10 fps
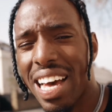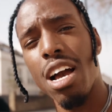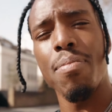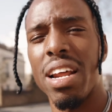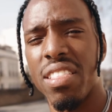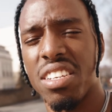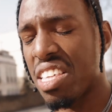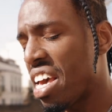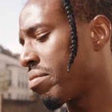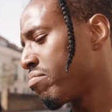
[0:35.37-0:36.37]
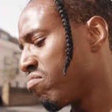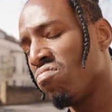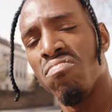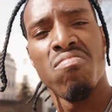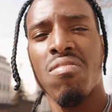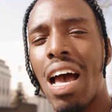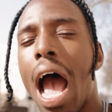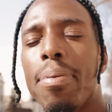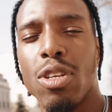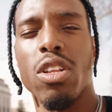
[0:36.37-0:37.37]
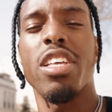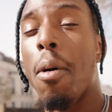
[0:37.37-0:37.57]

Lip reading: that come out of this thing are absolutely